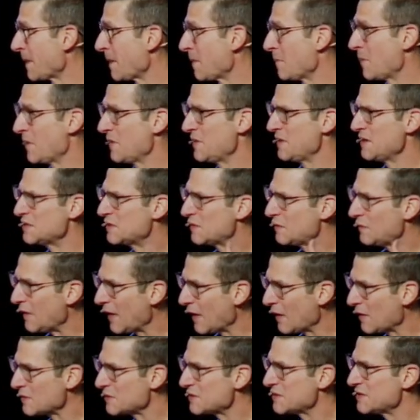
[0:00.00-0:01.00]
But these
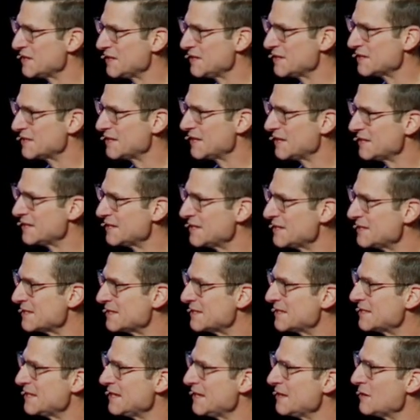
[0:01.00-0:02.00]
Pharisees that didn't
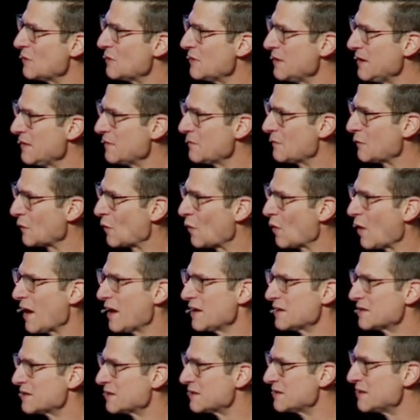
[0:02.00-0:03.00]
see their need for
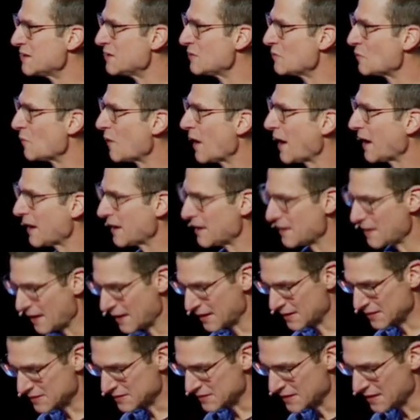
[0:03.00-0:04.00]
Christ, that didn't
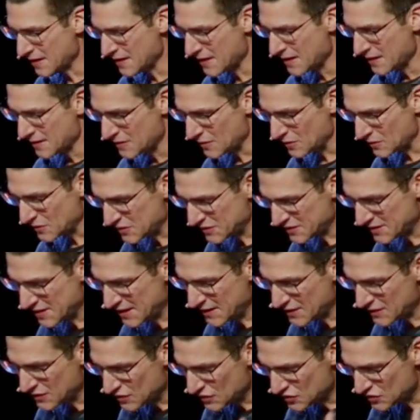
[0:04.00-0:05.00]
recognize their
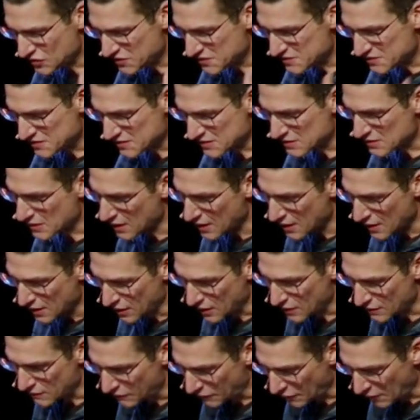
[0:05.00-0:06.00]
sin, Jesus
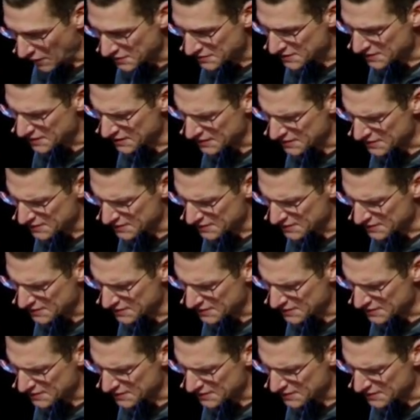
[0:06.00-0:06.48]
confronted in